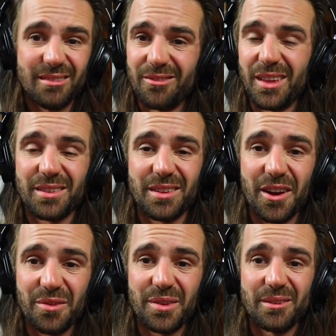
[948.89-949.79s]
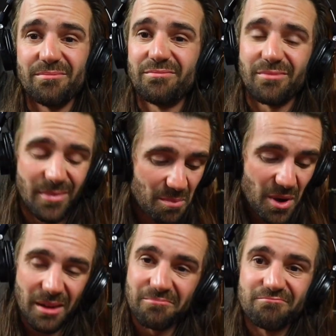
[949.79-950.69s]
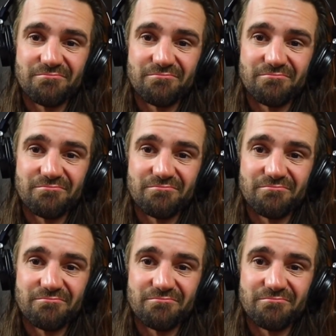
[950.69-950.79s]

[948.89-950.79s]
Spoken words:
this stuff, and I might